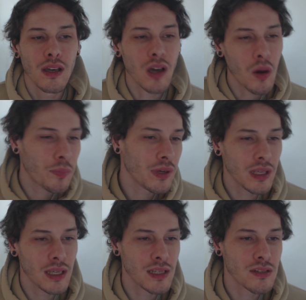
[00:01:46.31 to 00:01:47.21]

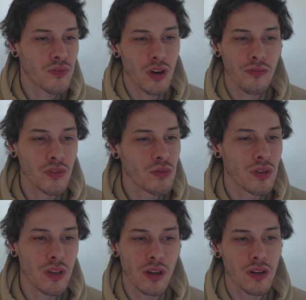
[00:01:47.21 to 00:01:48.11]
companies for a few
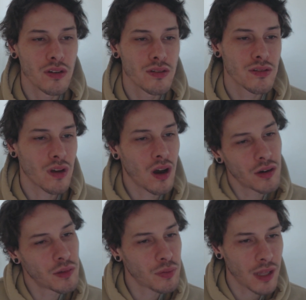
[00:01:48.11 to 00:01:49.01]
years
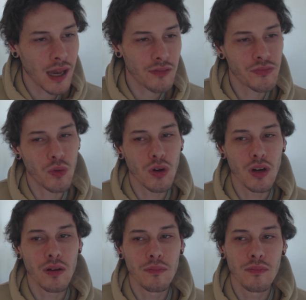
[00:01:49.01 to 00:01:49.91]
on the
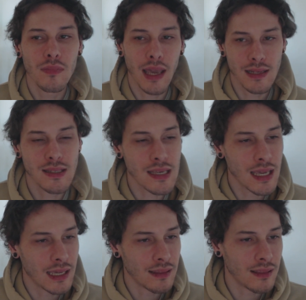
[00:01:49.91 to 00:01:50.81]
platform and
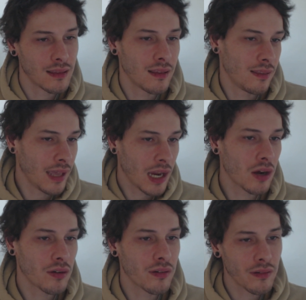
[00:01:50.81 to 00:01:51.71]
seeing
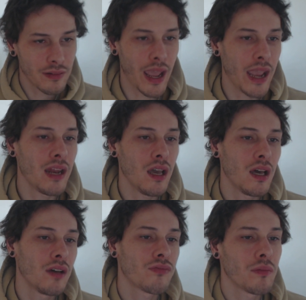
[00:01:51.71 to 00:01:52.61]
their
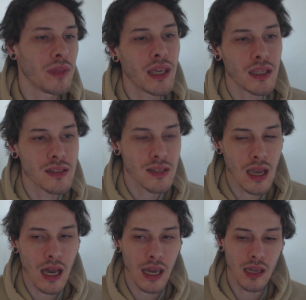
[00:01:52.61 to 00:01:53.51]
data from the
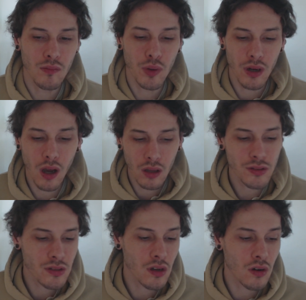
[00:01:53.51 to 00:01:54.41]
inside, but
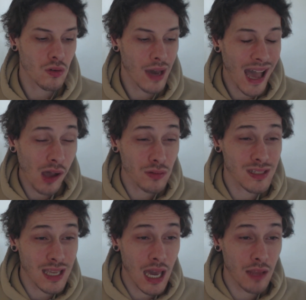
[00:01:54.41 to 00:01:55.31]
also
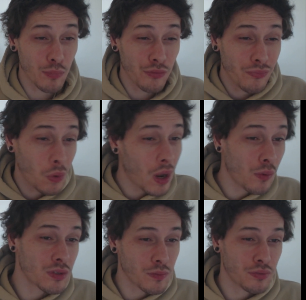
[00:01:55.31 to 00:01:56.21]
outside. Before I
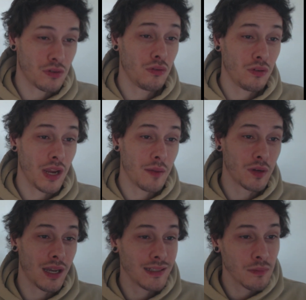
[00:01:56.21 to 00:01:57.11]
was a
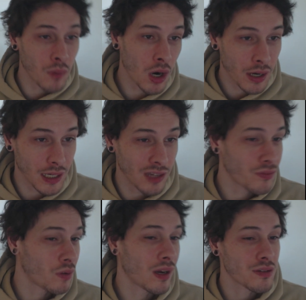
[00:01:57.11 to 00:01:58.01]
programmer, I did marketing
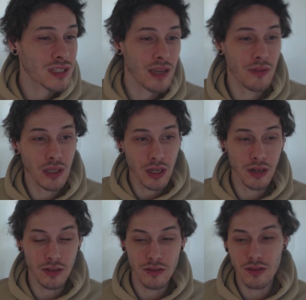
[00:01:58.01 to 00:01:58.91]
for around 7
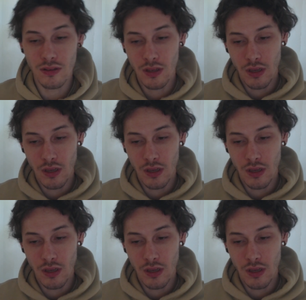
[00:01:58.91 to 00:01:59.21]
years.